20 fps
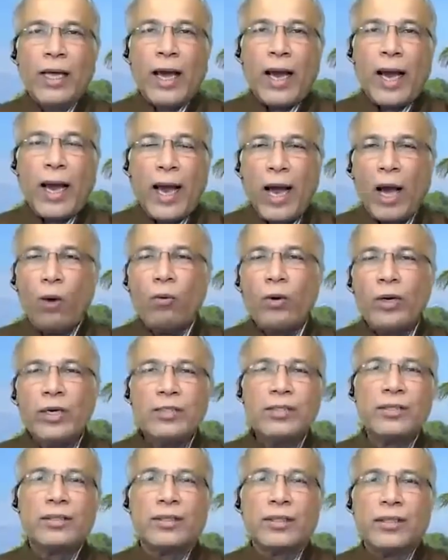how
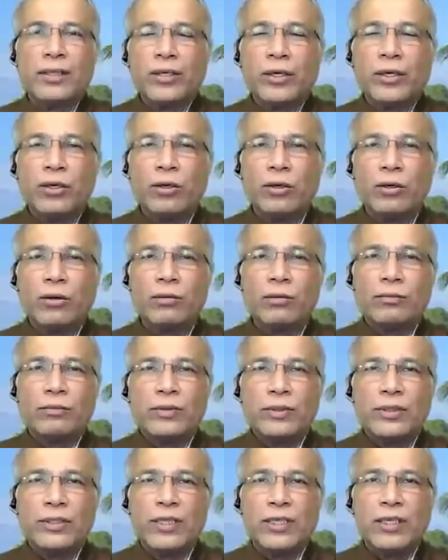is,
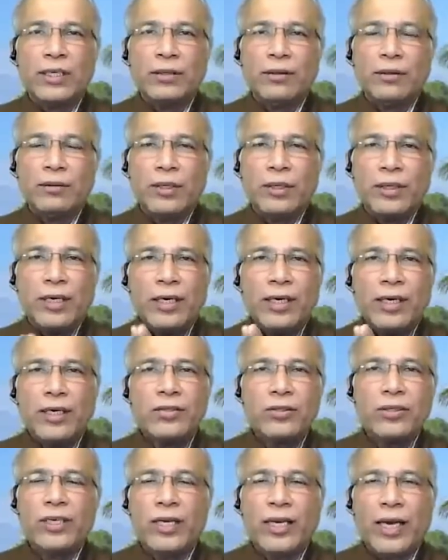the
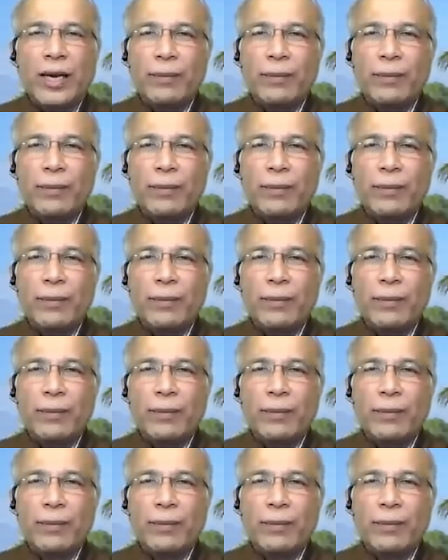industry,